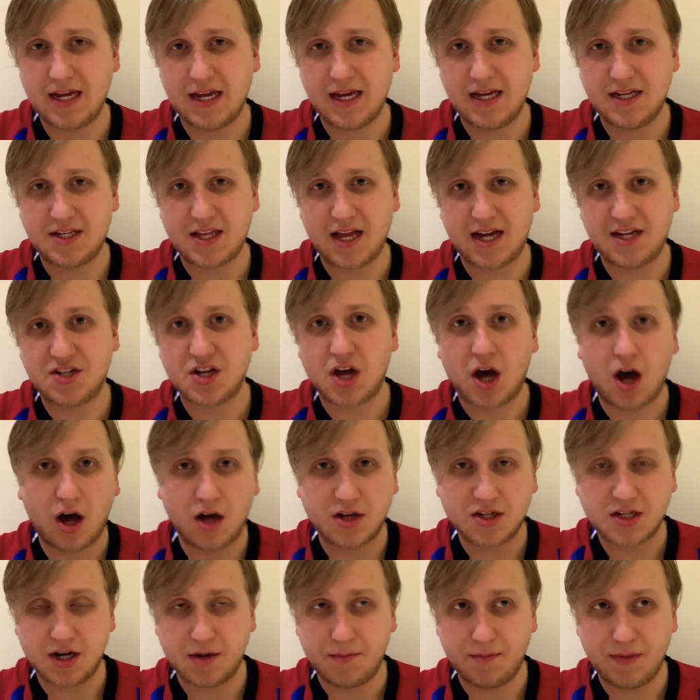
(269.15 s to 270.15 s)
is that Zahar's
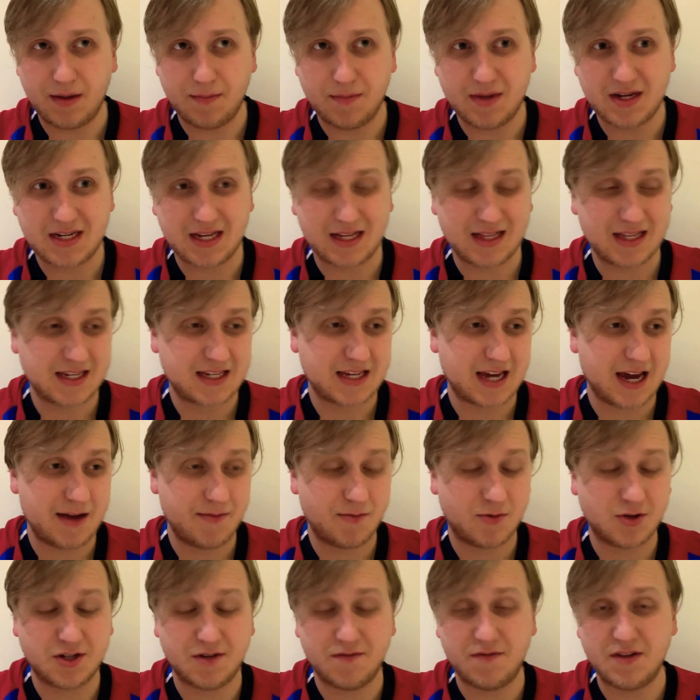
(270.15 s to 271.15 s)
going to be missing this game
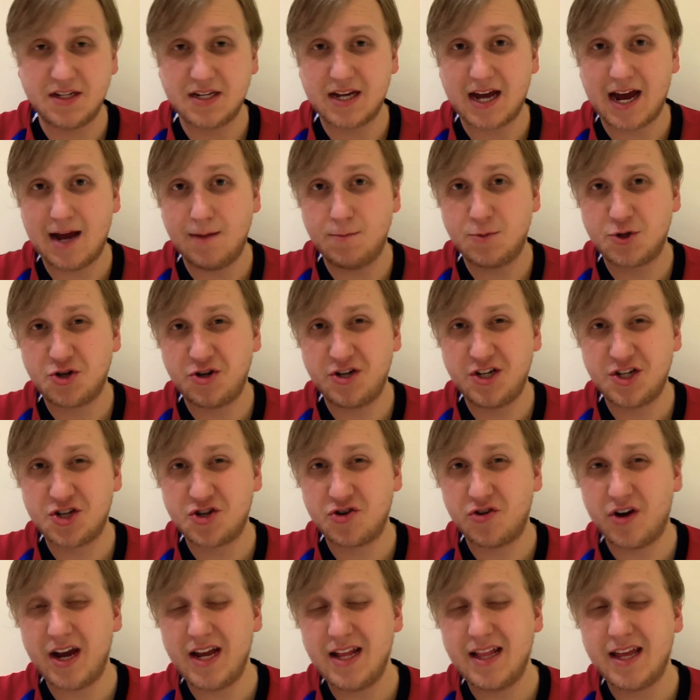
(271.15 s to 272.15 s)
because of his hamstring
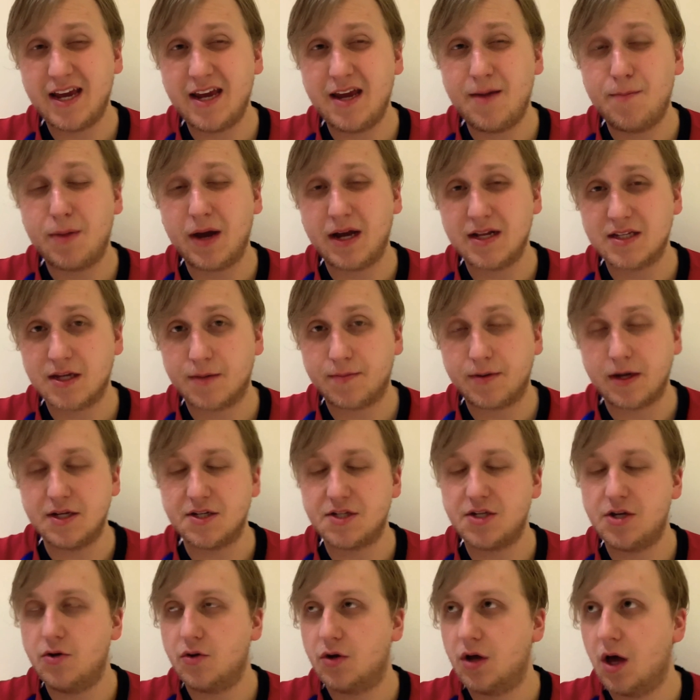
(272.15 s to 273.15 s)
strain that he picked up against
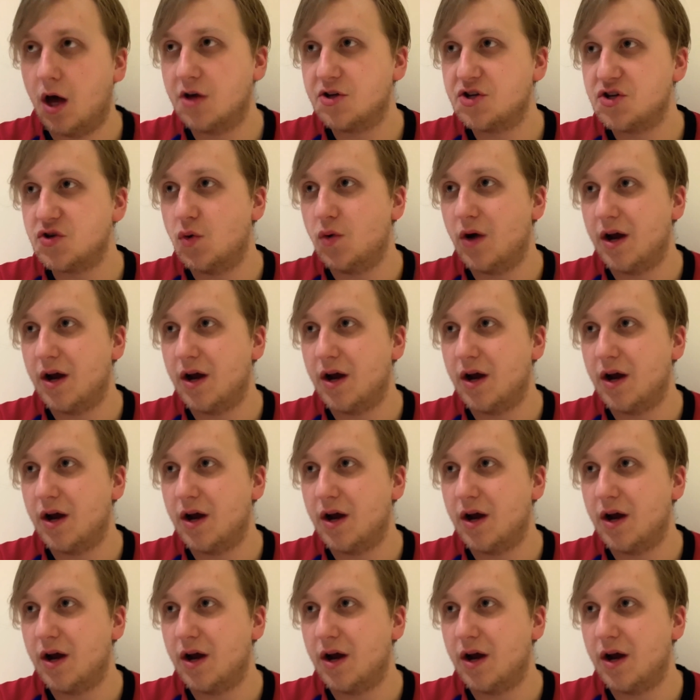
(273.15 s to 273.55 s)
Newcastle,